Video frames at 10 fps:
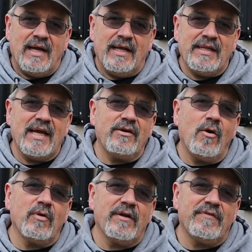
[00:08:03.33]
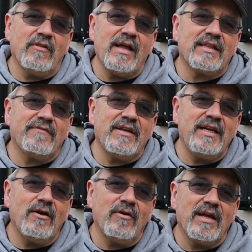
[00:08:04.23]
On that note, if you like the
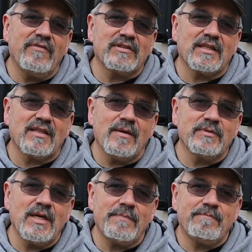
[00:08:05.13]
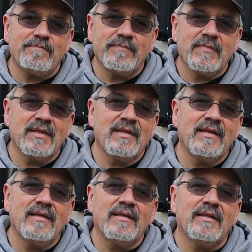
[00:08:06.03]
video, give us a thumbs up.
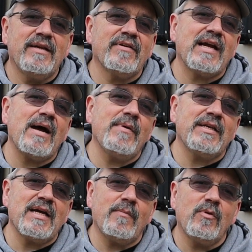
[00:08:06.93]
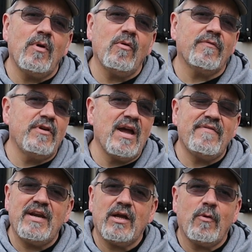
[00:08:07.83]
Leave a comment down below if you have
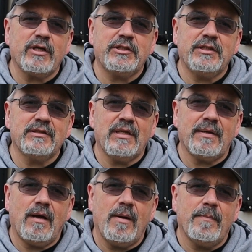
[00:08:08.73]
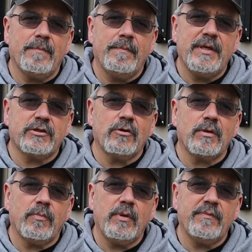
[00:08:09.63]
any questions. Be sure to
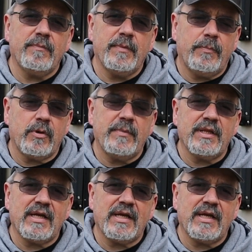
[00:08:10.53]
put them in the